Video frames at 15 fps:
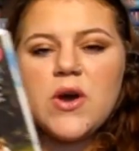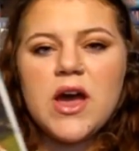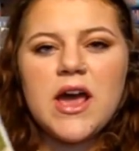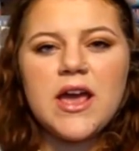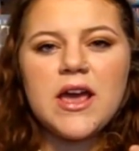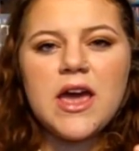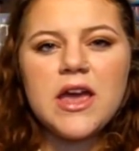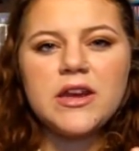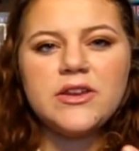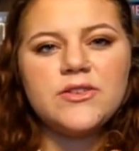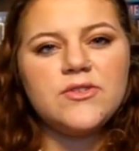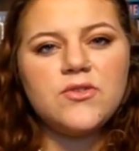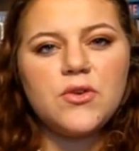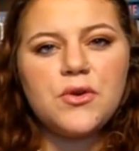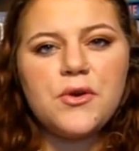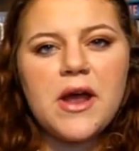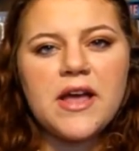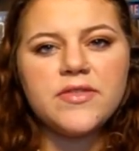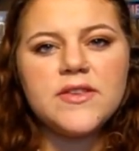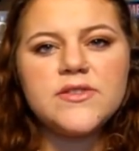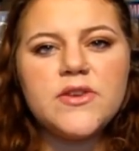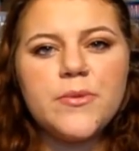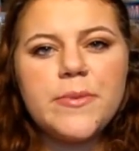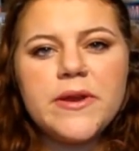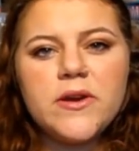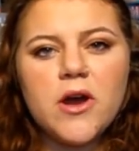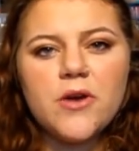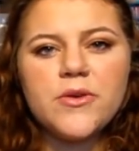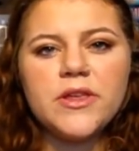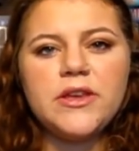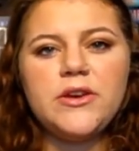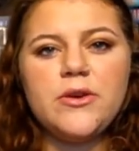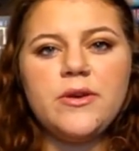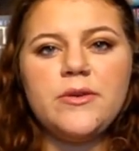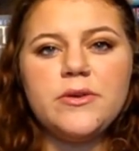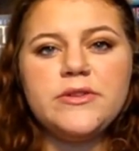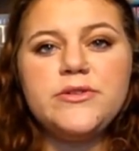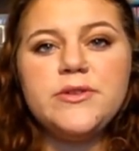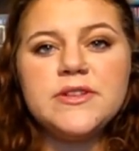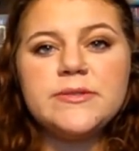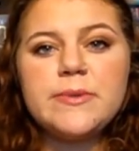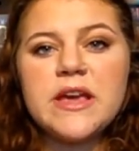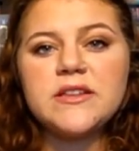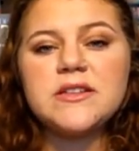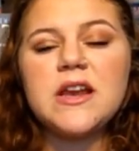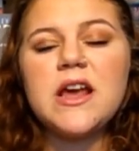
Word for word: I kind of cracked this open not really knowing what to expect.